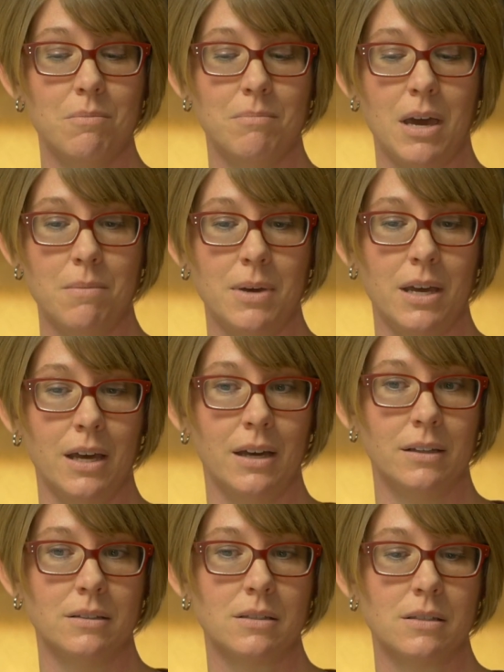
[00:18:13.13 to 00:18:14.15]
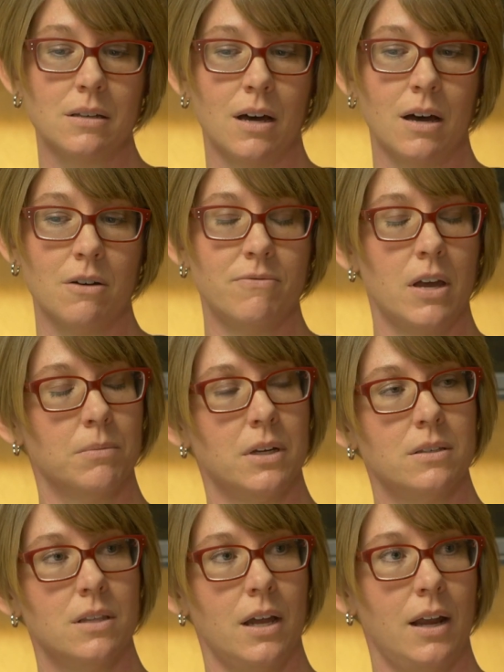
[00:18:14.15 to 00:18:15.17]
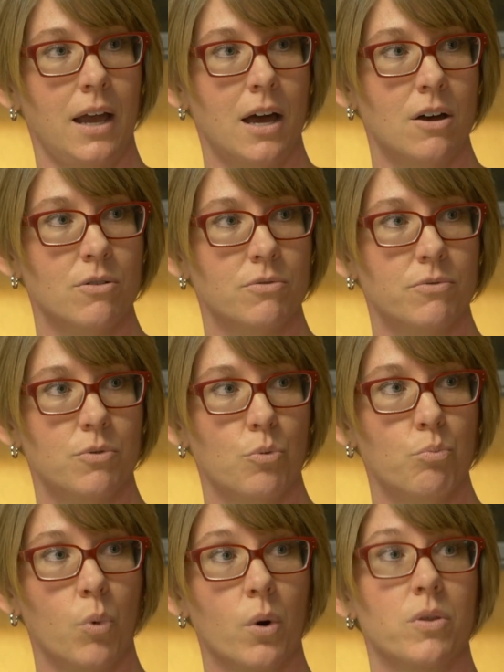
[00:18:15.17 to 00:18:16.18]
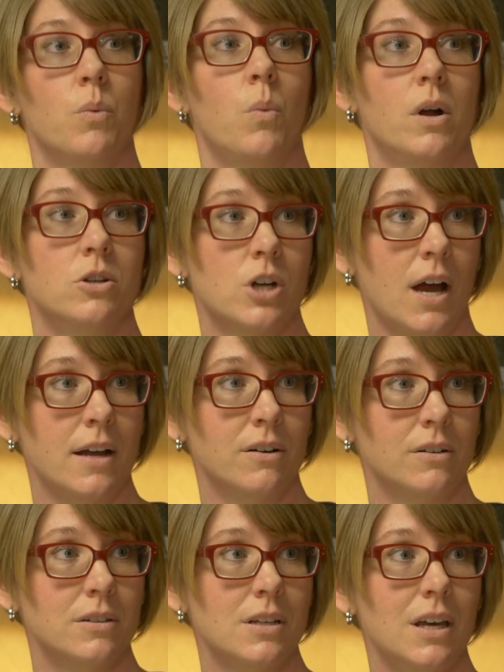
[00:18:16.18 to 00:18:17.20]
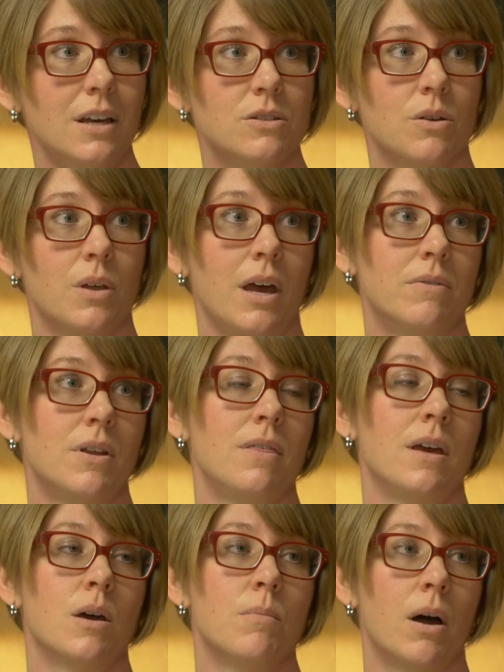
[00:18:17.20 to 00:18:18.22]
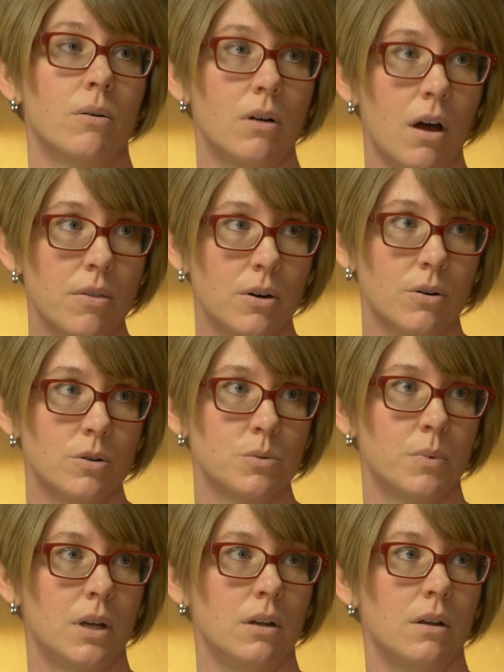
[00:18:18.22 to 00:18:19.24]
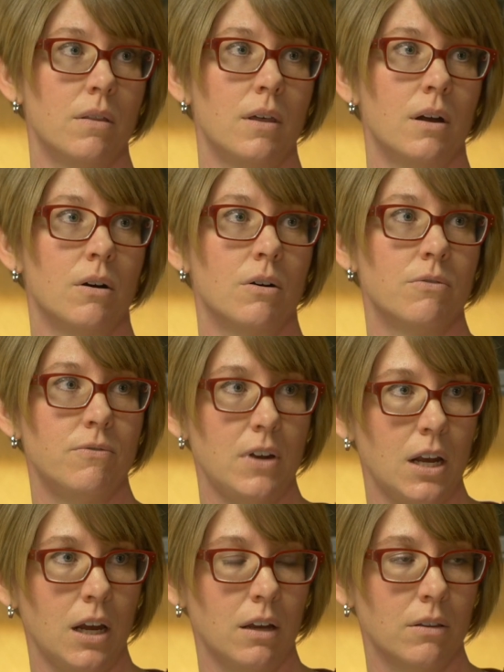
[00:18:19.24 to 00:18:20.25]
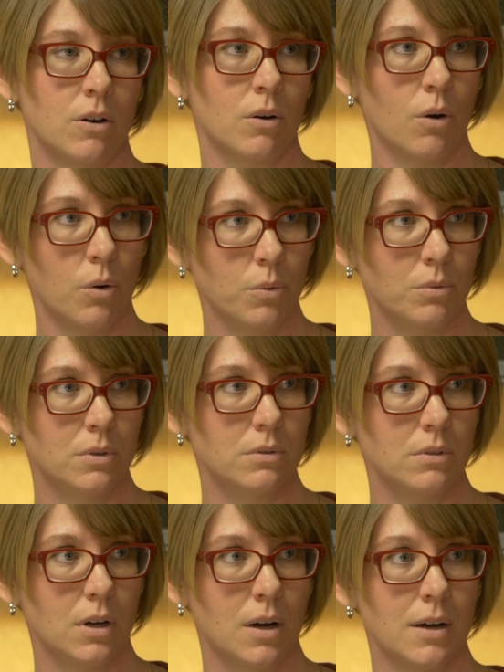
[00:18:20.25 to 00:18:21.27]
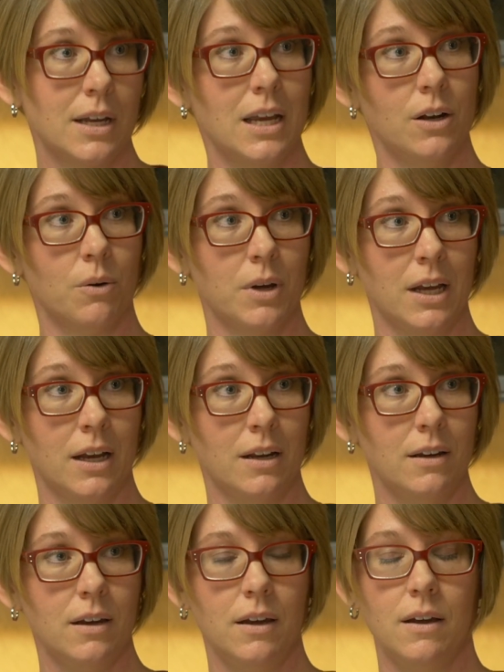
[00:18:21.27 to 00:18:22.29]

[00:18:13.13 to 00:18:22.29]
Maybe it's families that have more than one child, so they have to think about others when they're feeding their own keto kid.